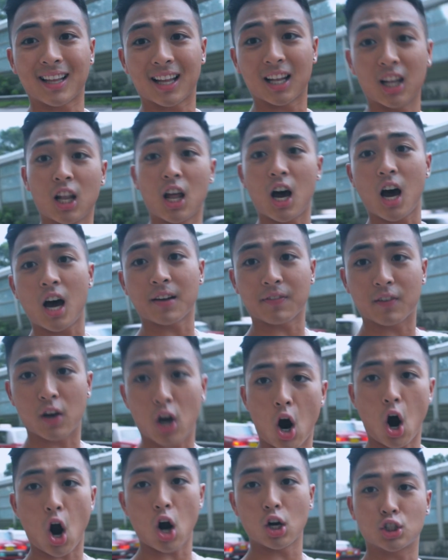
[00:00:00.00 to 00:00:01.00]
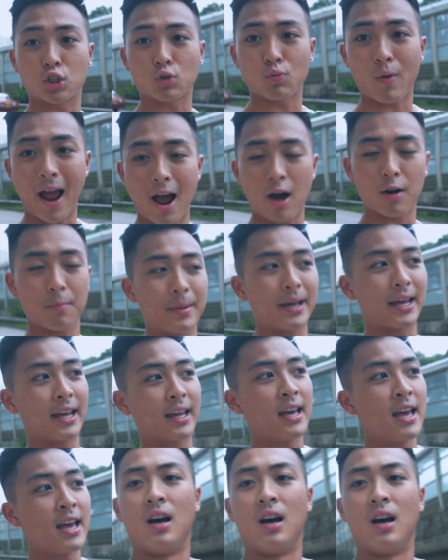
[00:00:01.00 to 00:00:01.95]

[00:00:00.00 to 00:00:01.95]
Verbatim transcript: a lot of cars around me.